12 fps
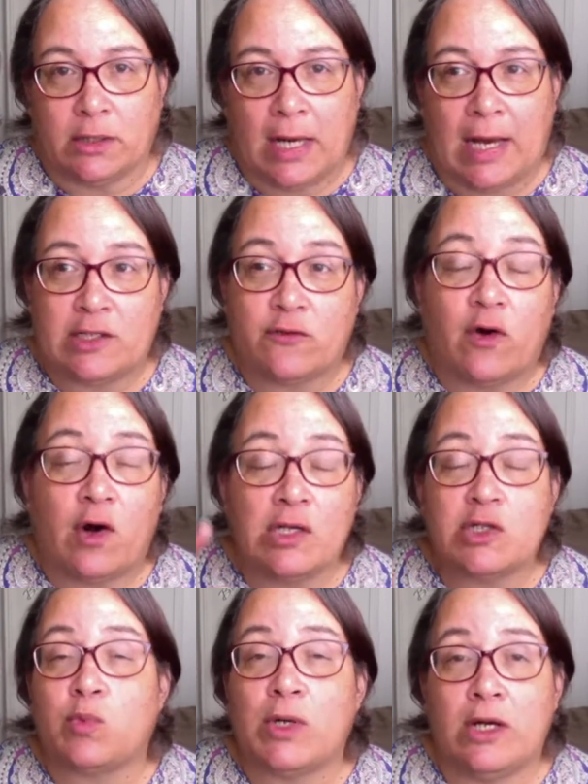As far
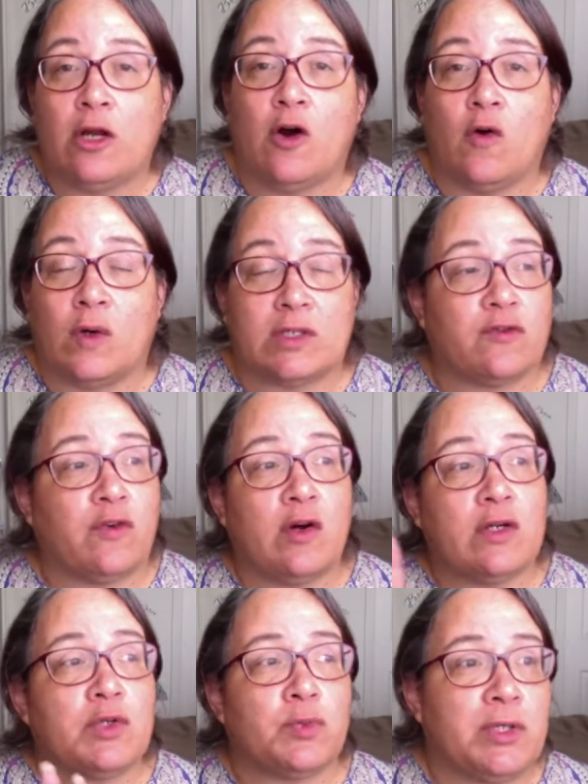as we know, as far
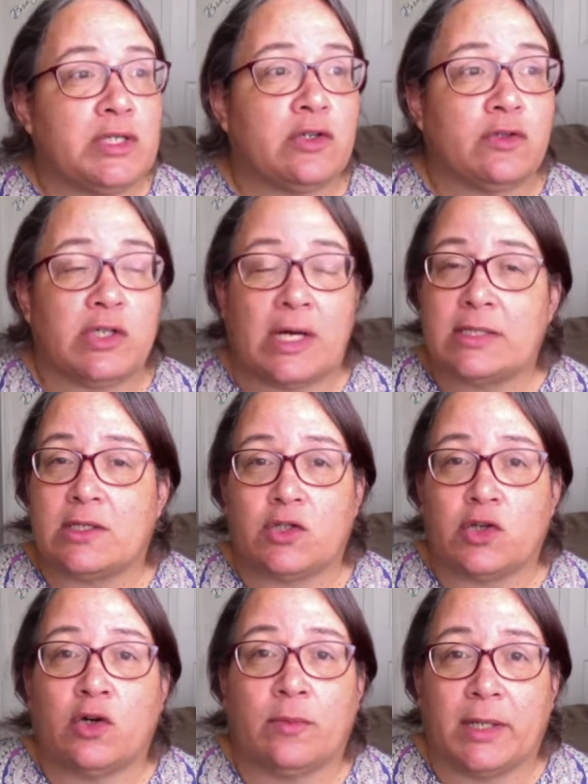as research has
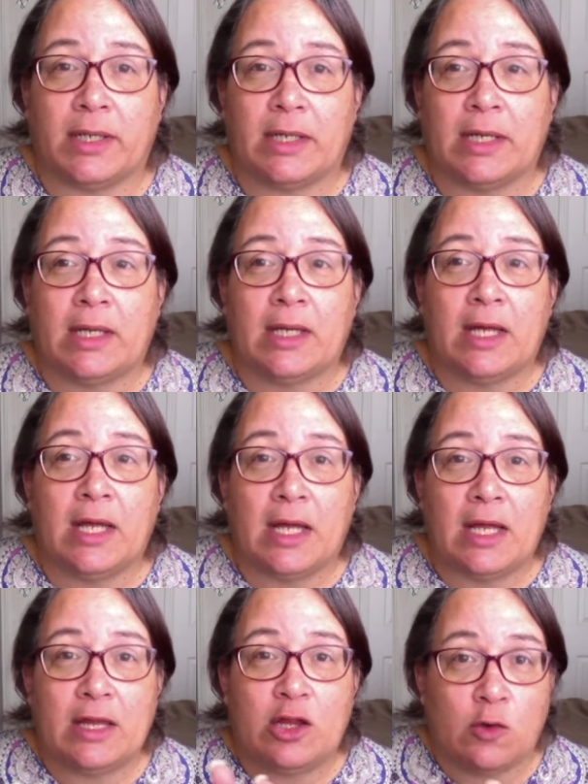determined,
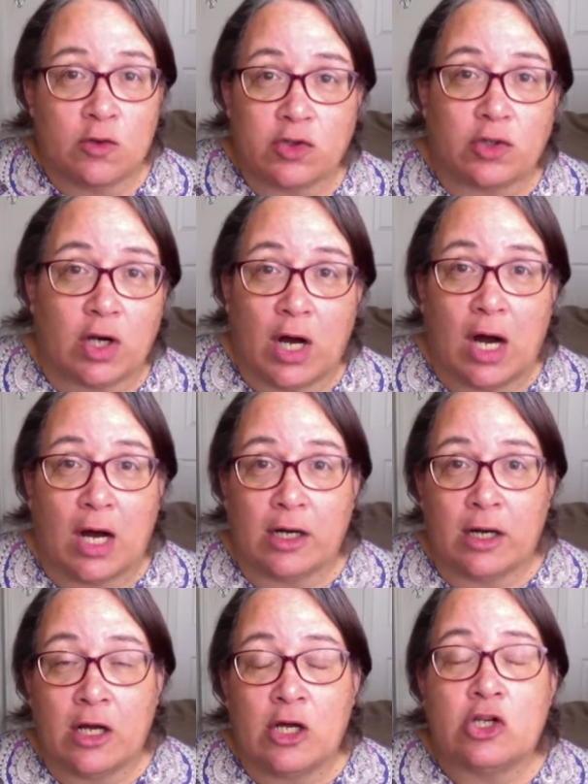those are gone.
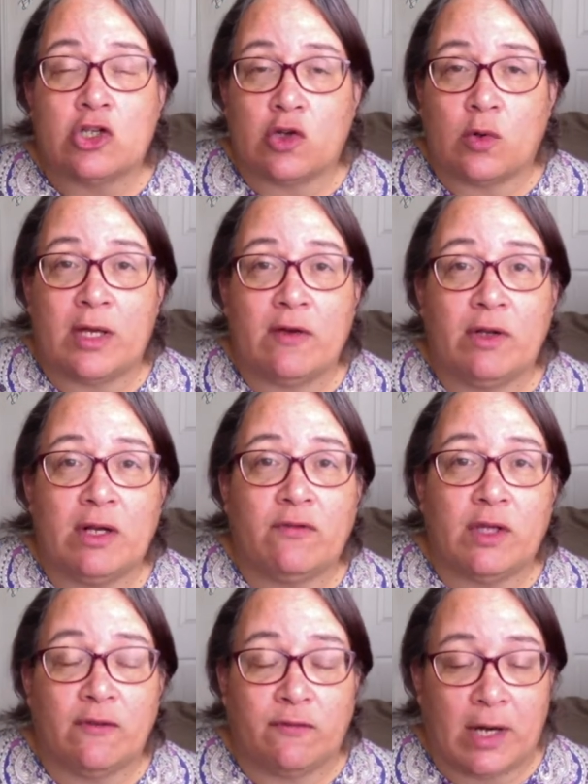So even if
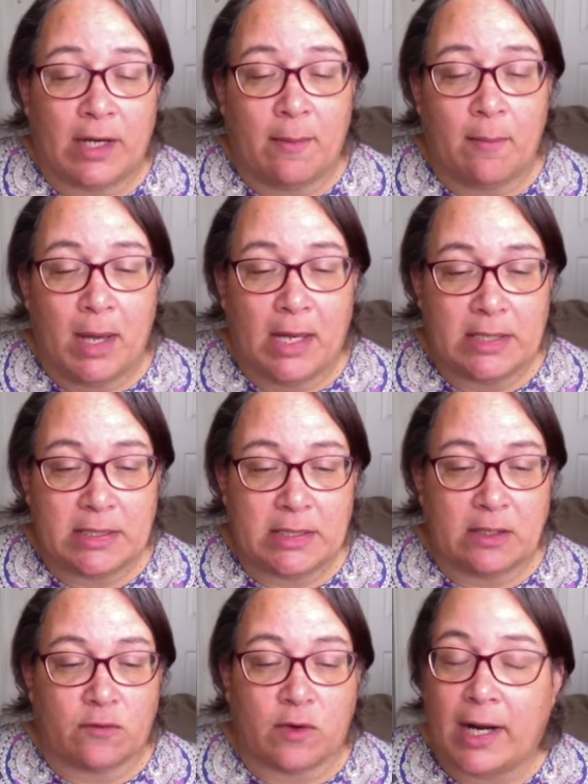they find a
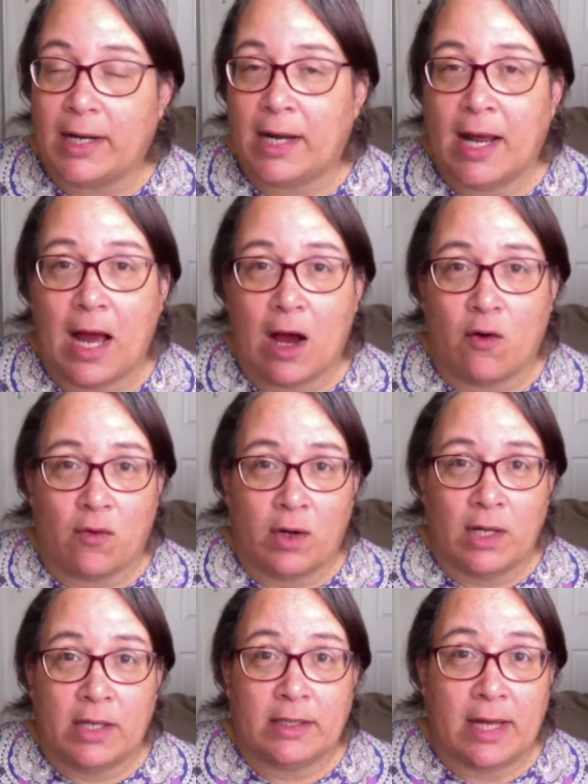medicine right now
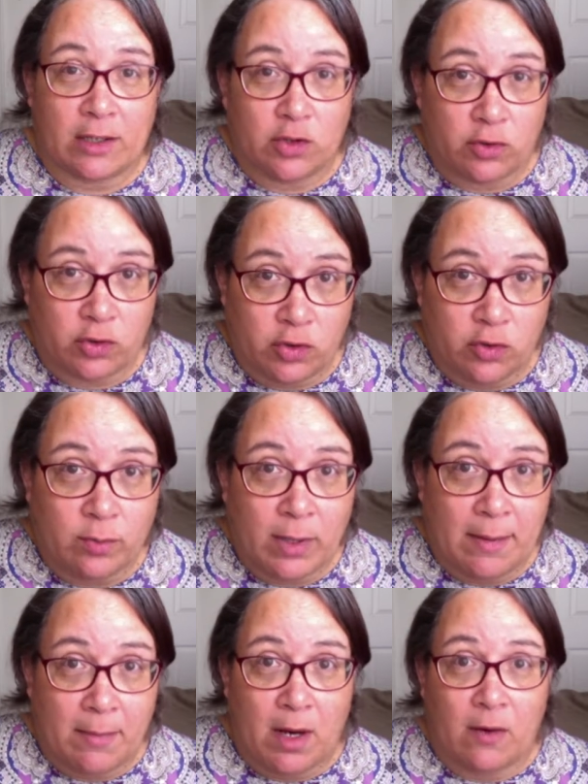that could cure
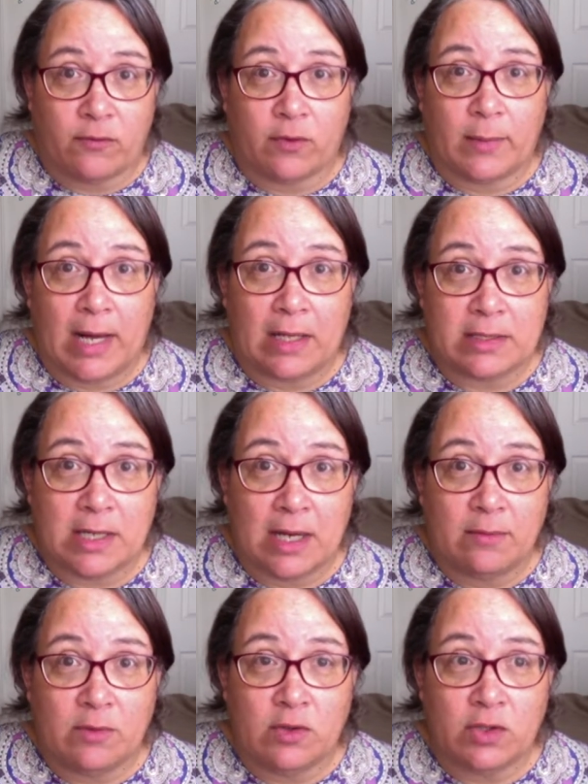my mom from
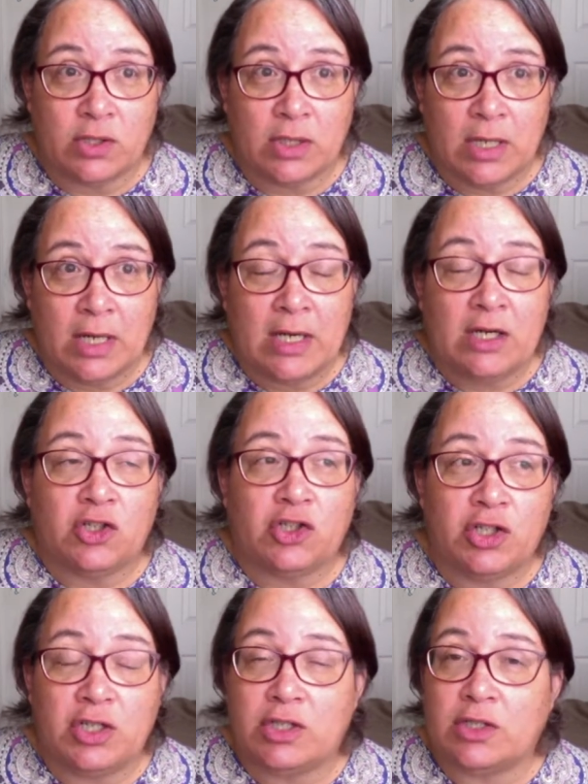Alzheimer's,
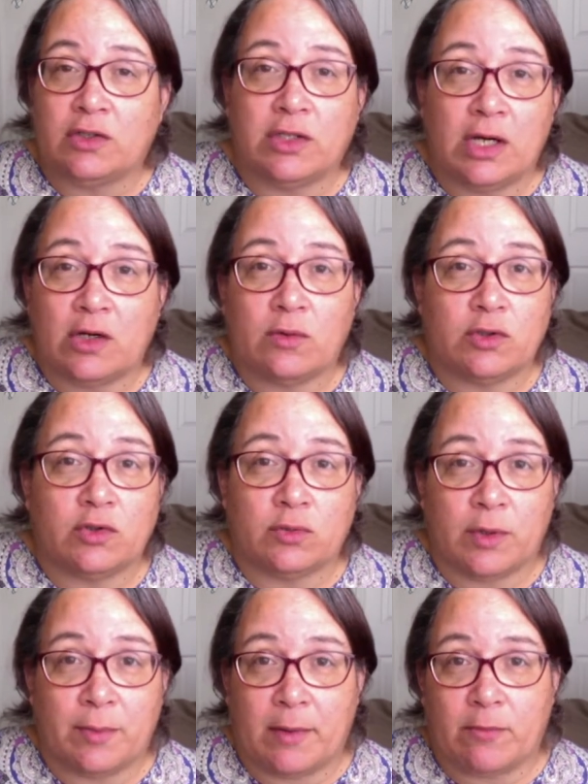she's still not going to
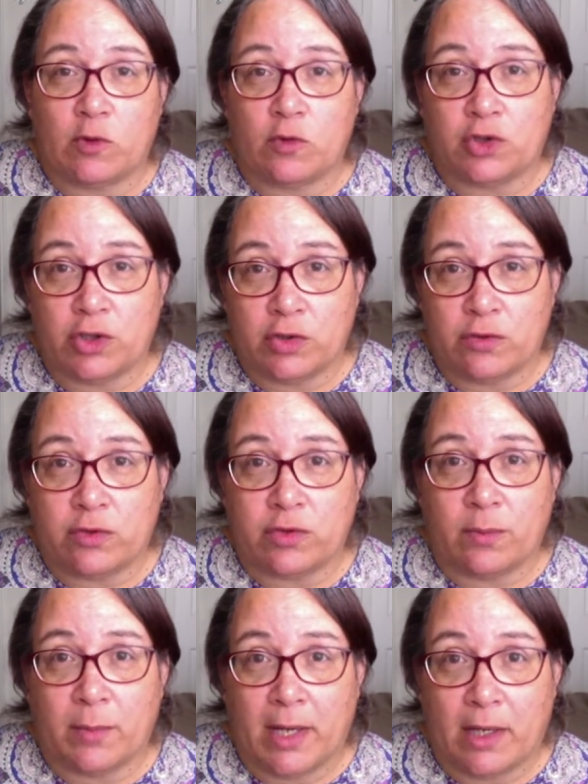remember who she used to
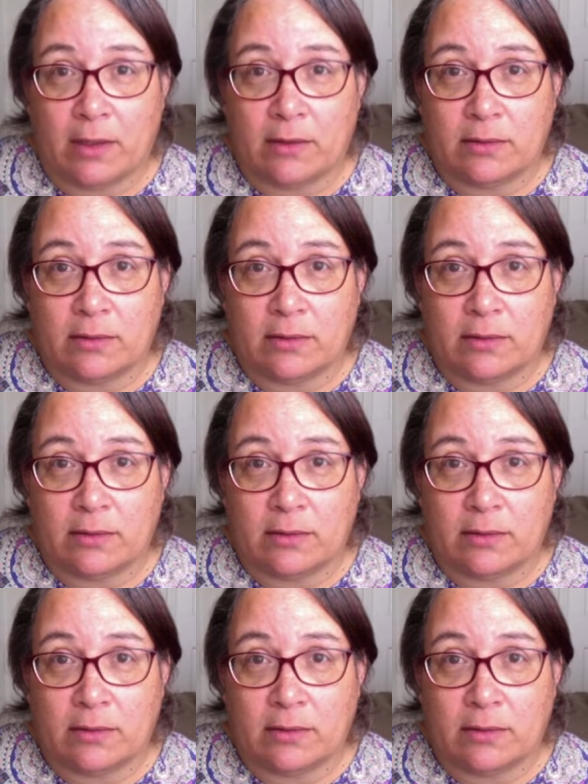be.